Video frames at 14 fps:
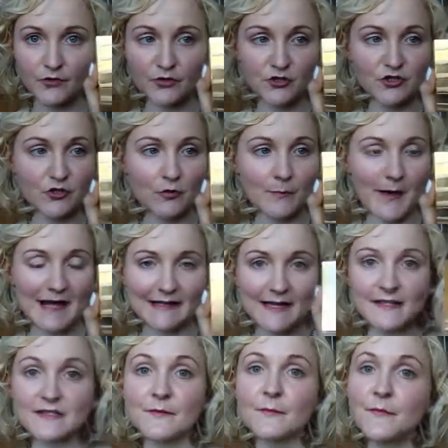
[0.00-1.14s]
Couture
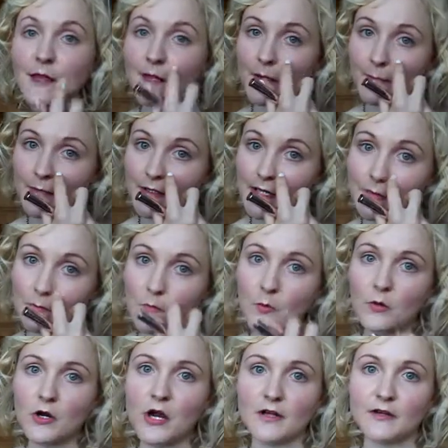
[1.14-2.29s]
palette, but in
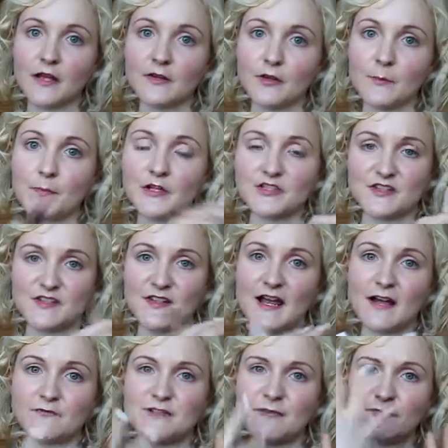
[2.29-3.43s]
more kind of like the blushes. They
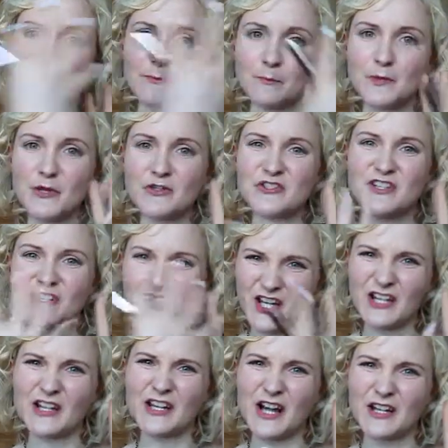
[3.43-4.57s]
have different blush
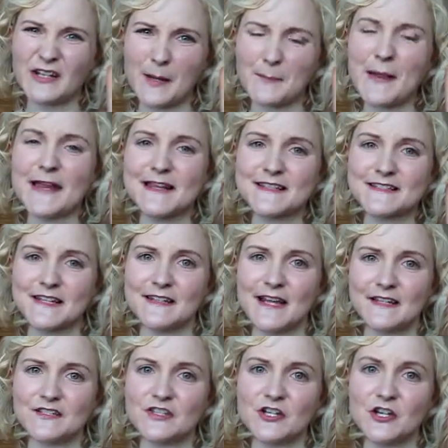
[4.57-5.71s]
colour kind of like pinks in
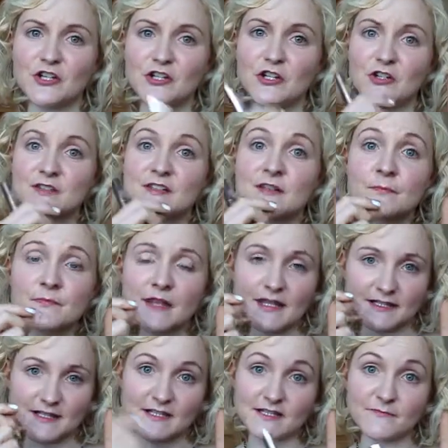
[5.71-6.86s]
there, so you can use
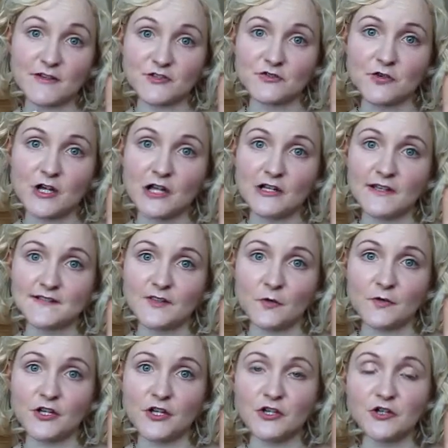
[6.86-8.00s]
the individual colours
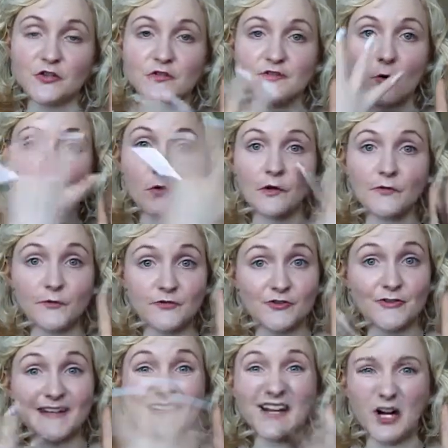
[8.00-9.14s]
or you can use all of them to
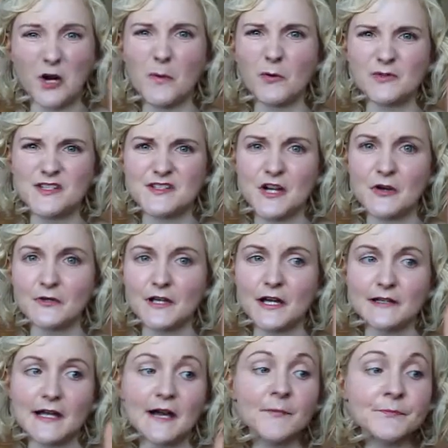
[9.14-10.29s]
create like a multi-tone
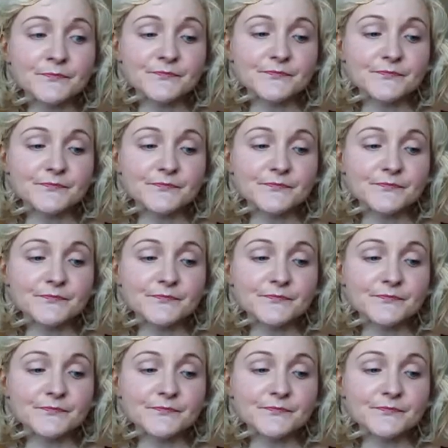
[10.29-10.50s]
colour.